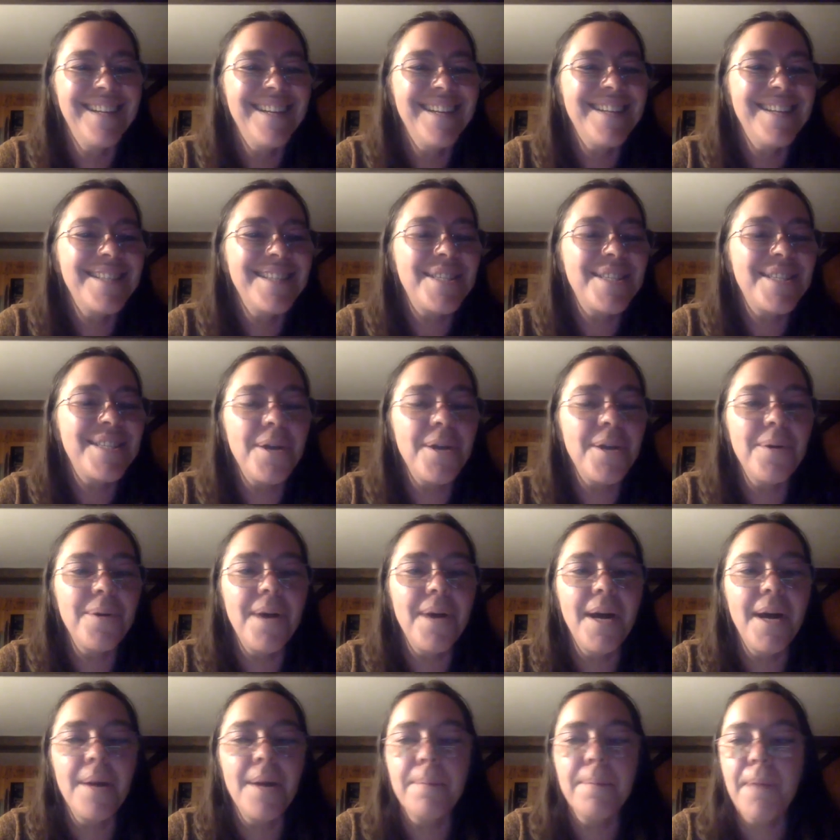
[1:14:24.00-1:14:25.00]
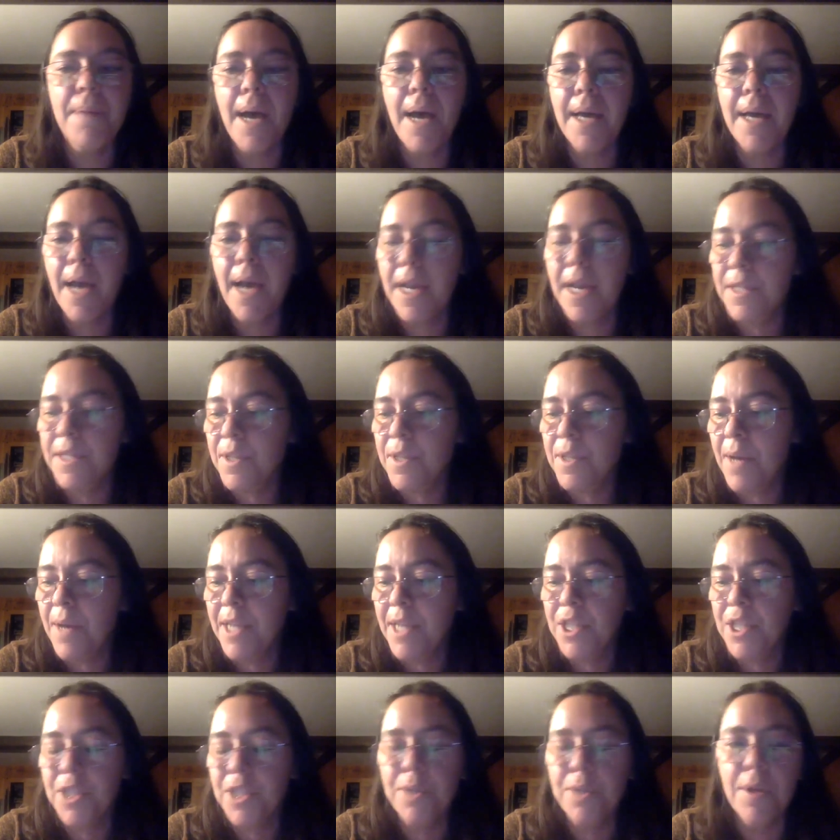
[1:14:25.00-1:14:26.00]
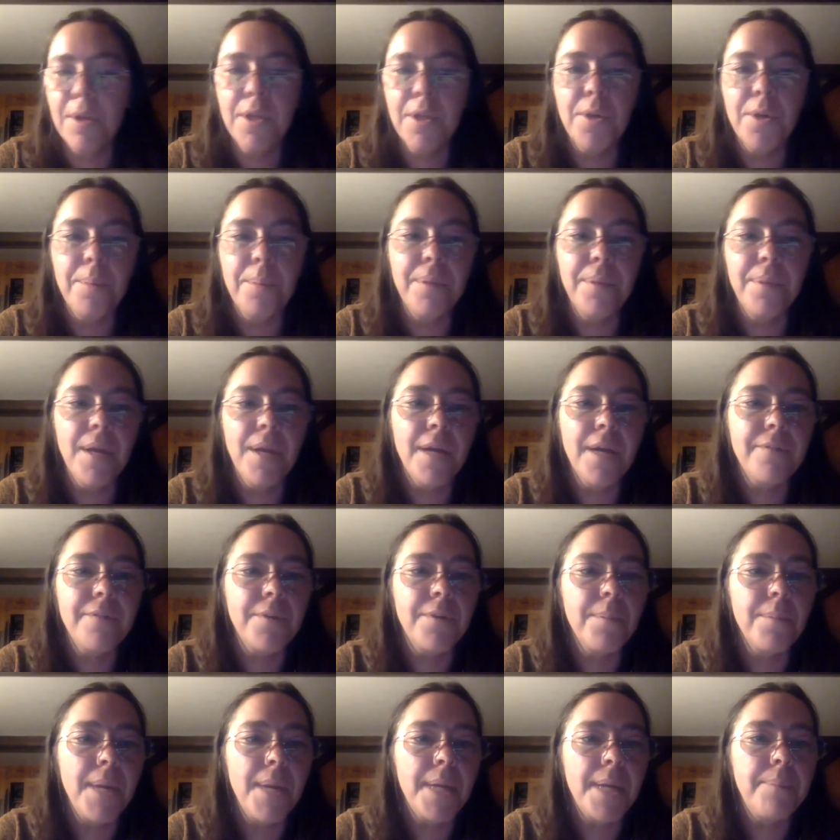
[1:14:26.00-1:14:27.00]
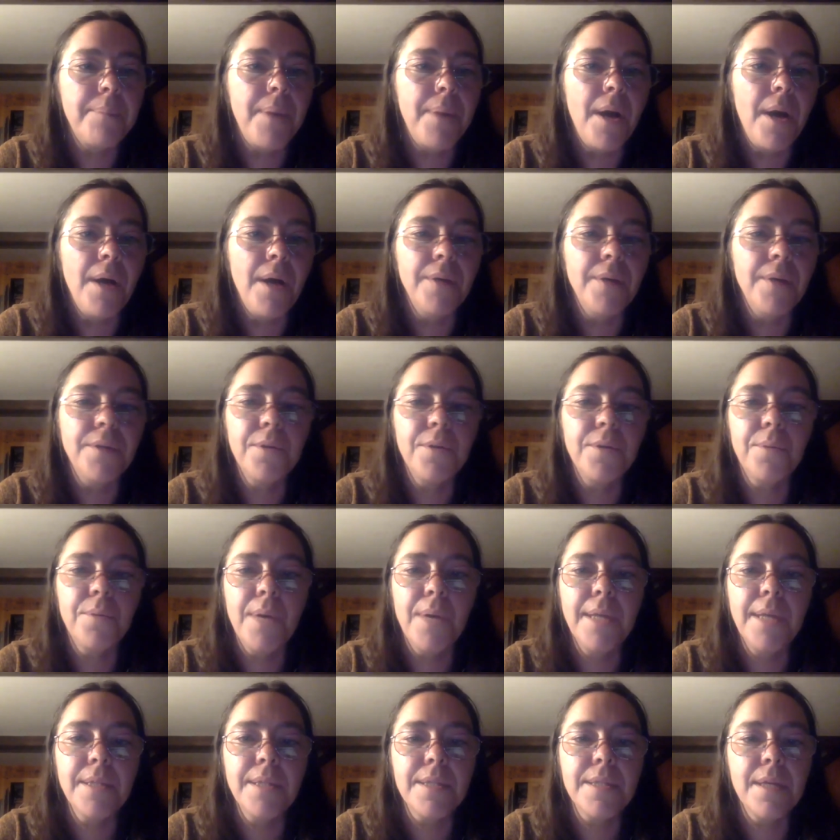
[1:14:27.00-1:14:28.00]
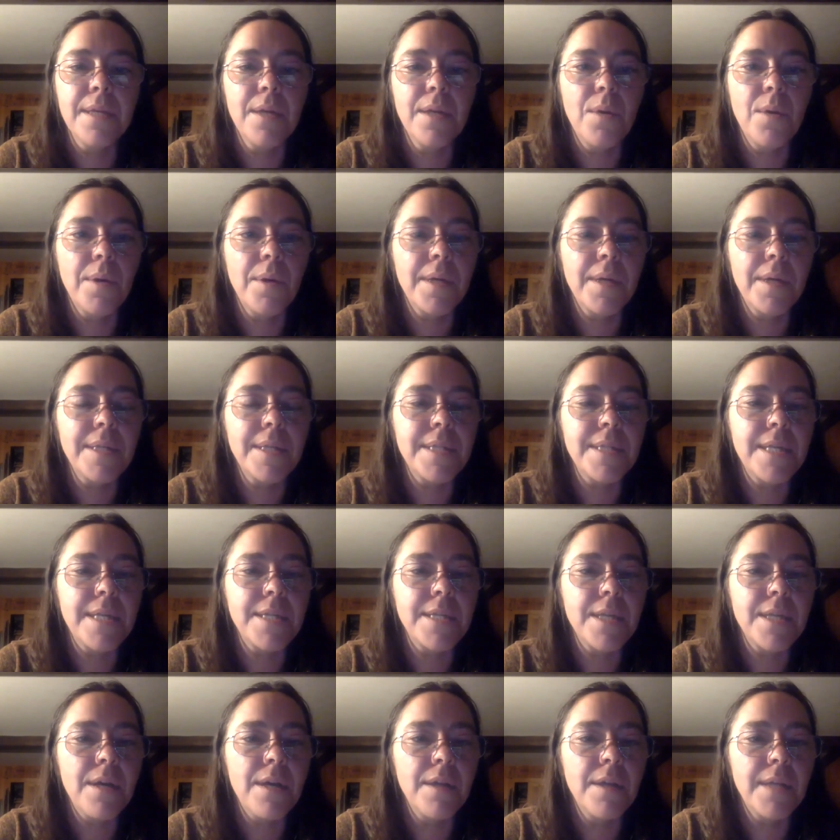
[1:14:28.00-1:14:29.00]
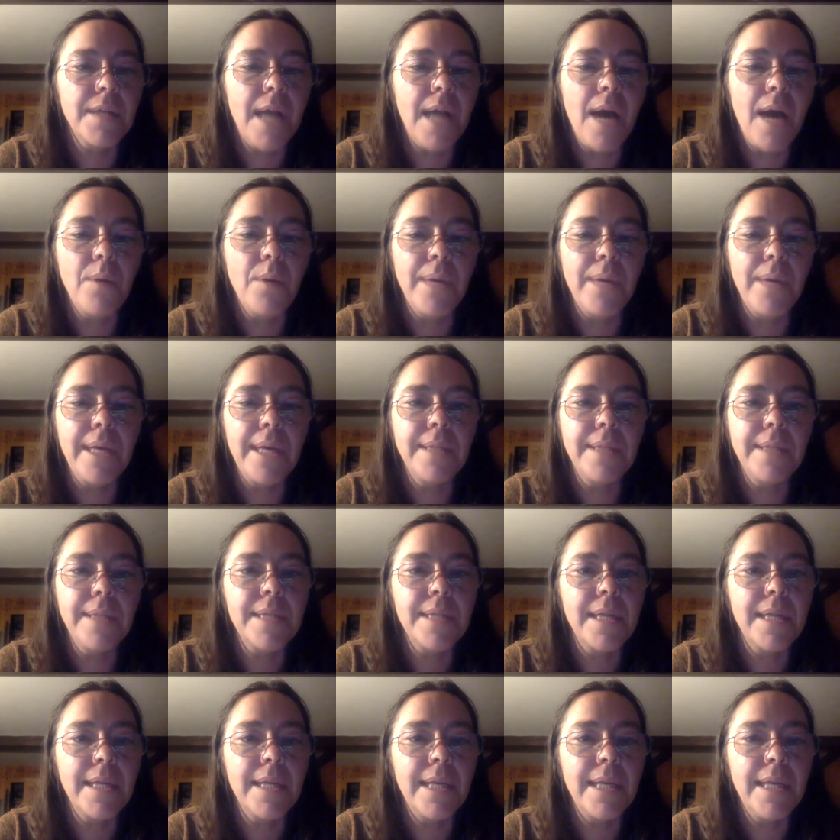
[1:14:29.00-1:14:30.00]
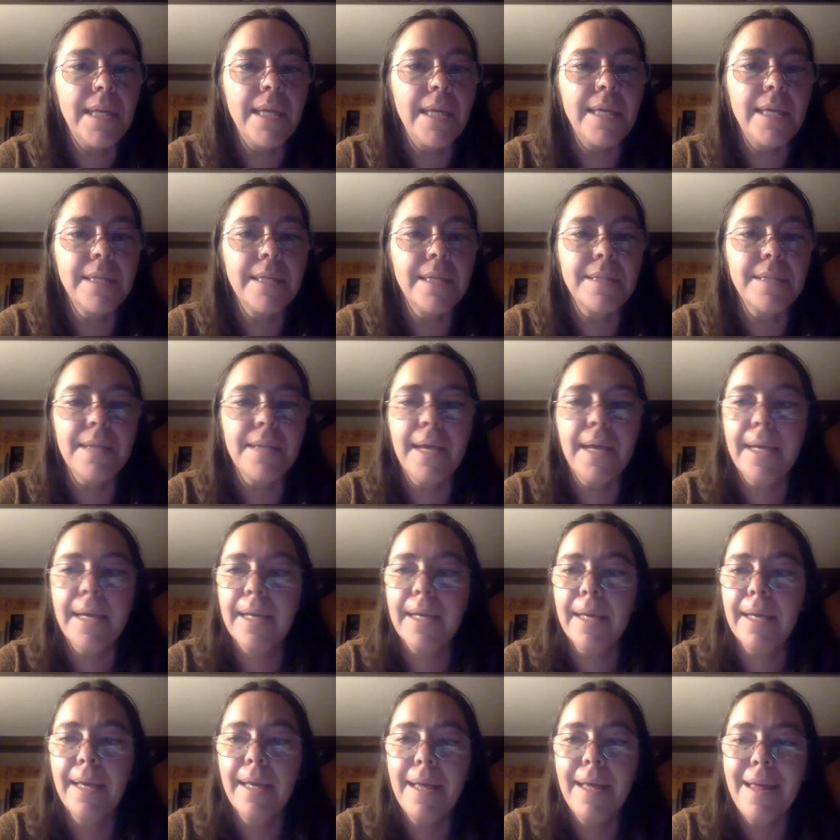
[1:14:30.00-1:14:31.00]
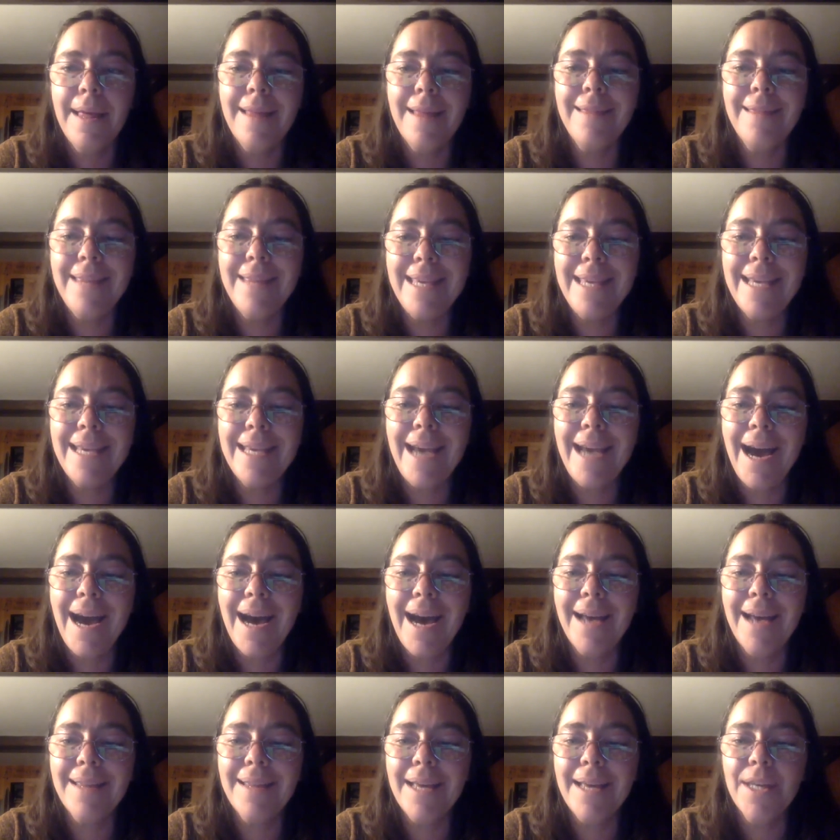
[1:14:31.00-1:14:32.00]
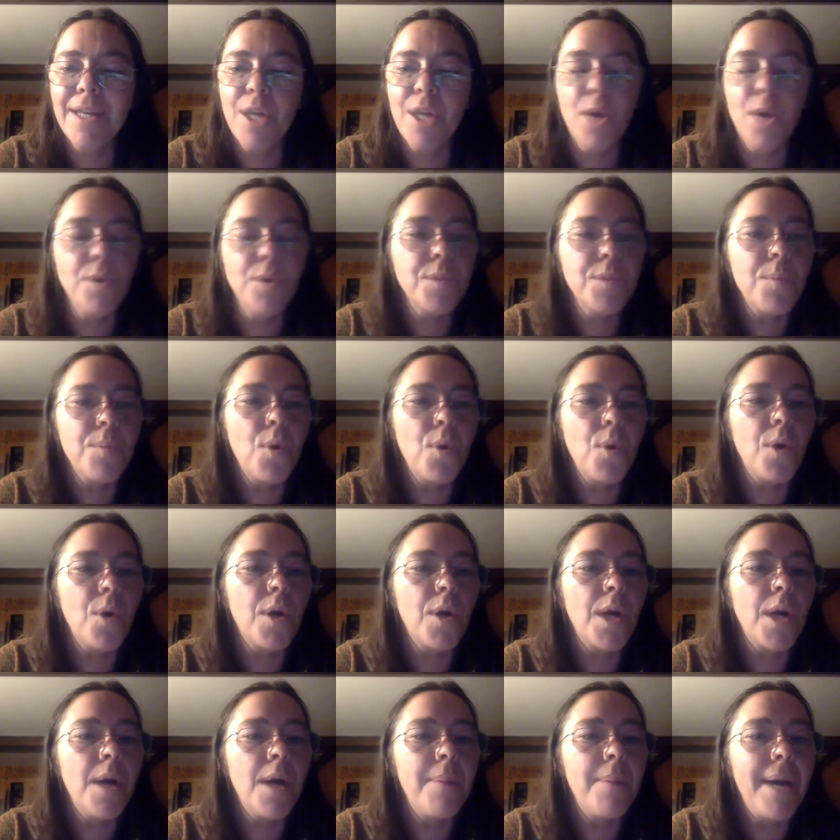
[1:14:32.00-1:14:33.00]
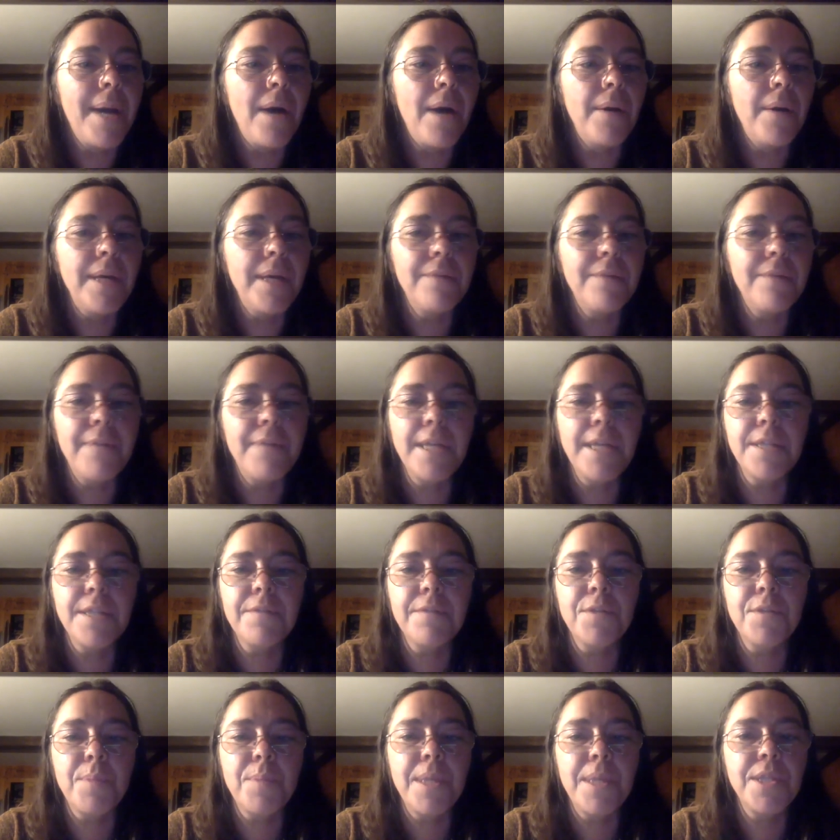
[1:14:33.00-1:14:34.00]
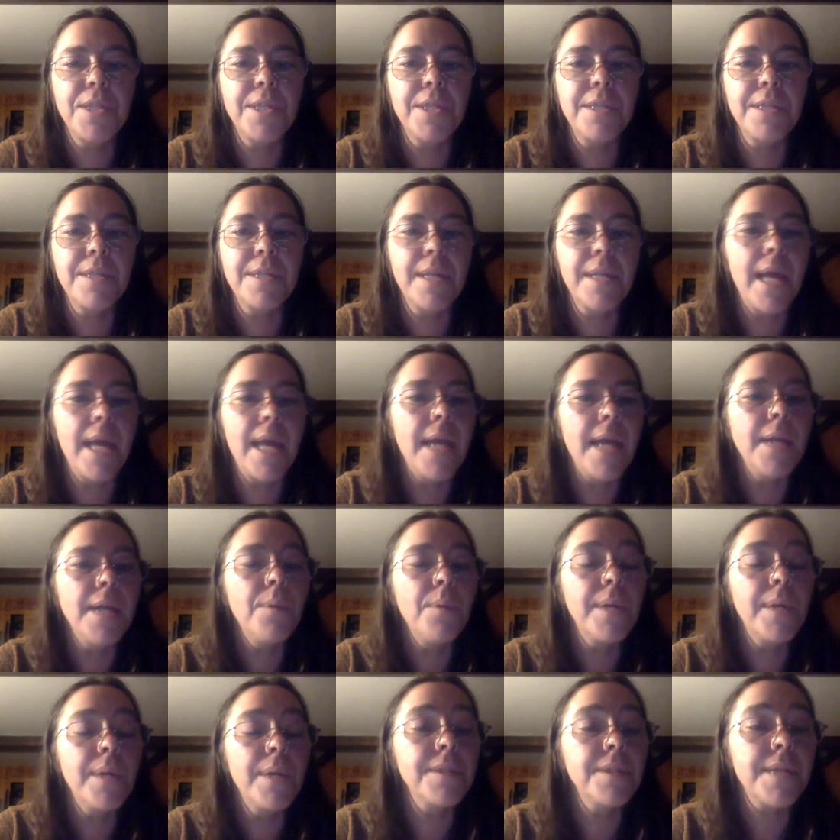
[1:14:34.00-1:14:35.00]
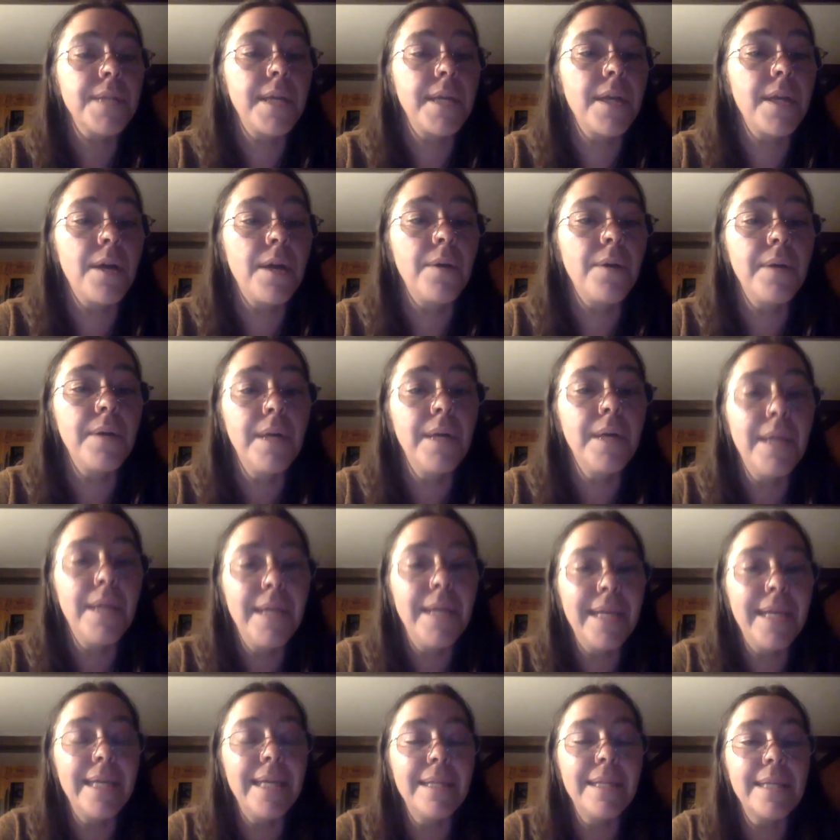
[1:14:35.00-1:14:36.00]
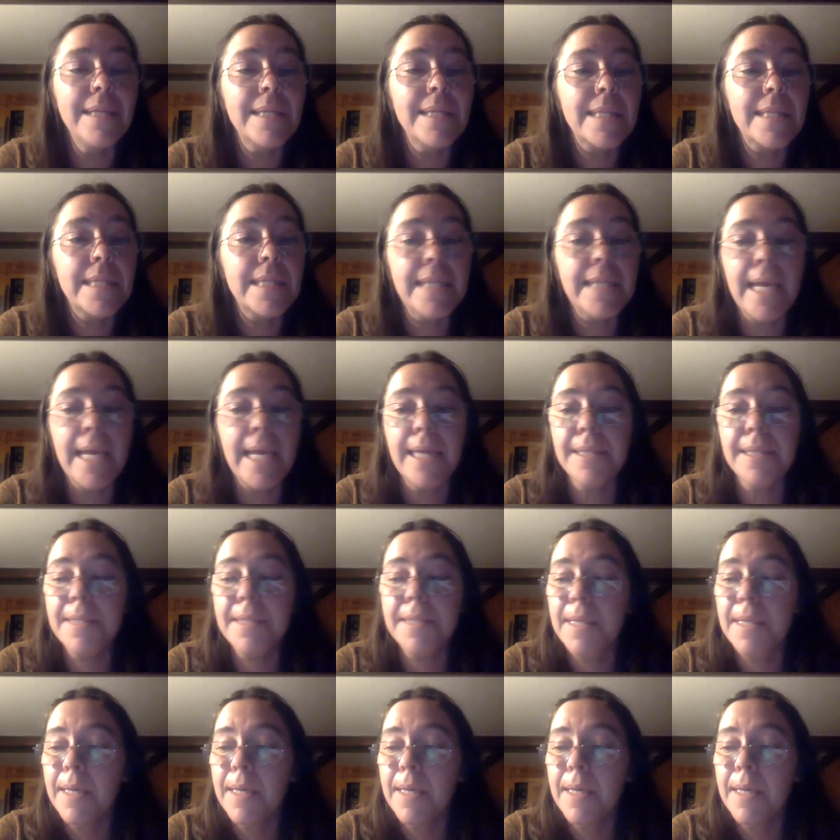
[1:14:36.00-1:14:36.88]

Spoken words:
So I should do a little plug for Mike Bald, who runs an organization called Got Weeds, and he is like the guy that knows more about invasive species than anyone else I know in this state.